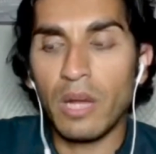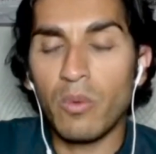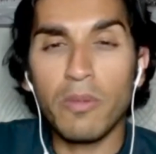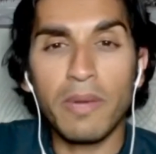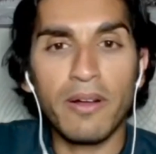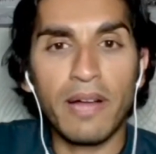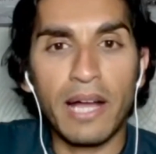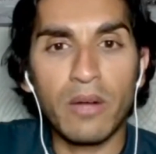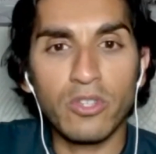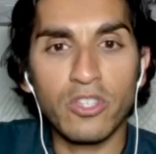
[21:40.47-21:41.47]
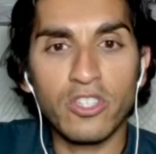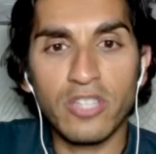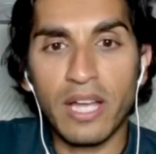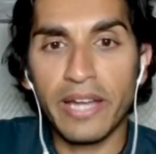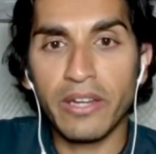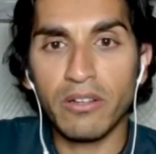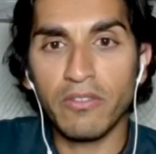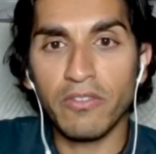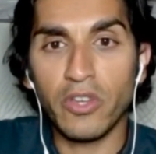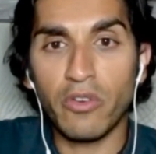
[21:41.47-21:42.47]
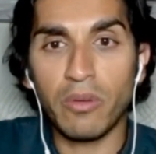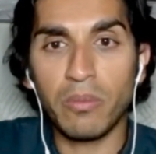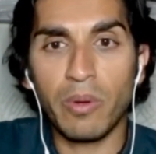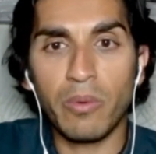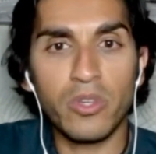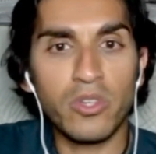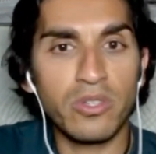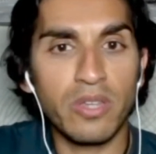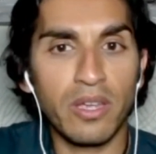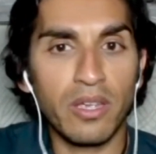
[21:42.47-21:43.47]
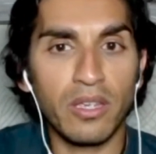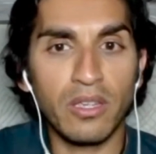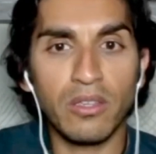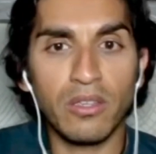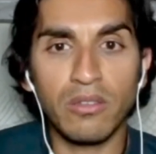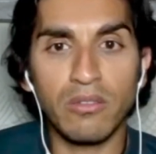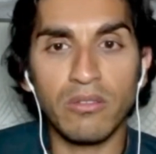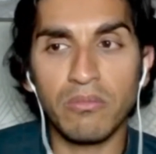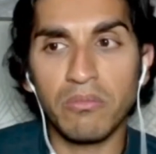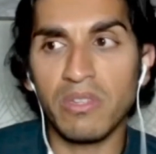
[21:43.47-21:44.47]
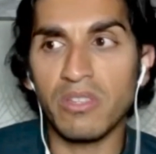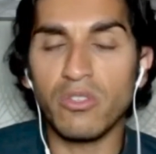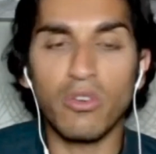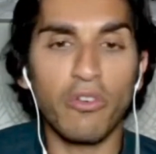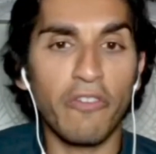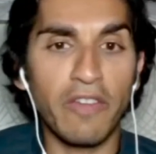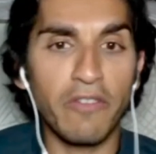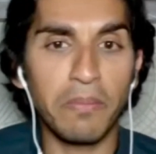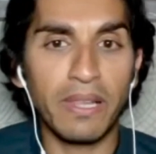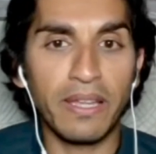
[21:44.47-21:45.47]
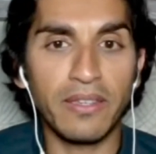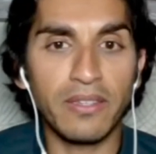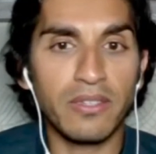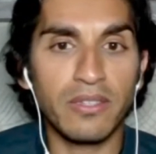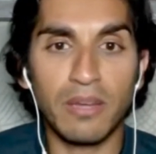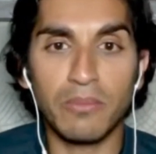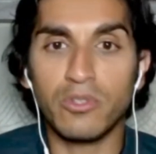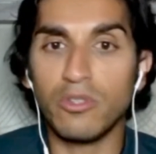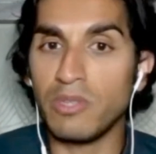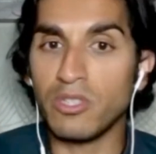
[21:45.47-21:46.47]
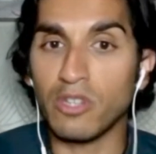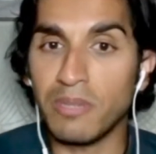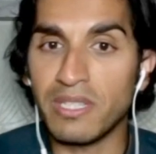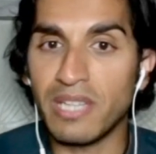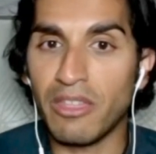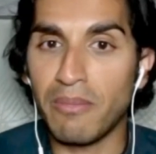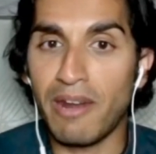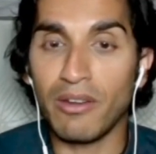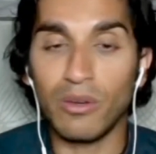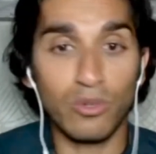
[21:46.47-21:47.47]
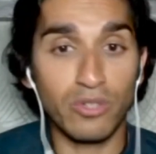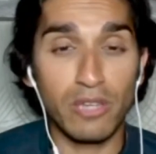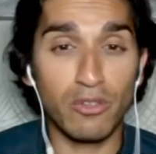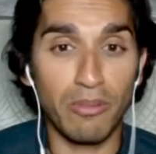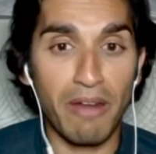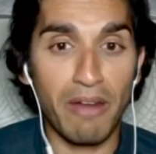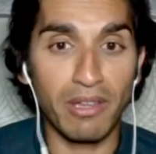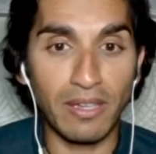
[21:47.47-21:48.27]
about outside of Europe? Where would you say is your favorite place? I'm assuming it's going to be South America or Central America.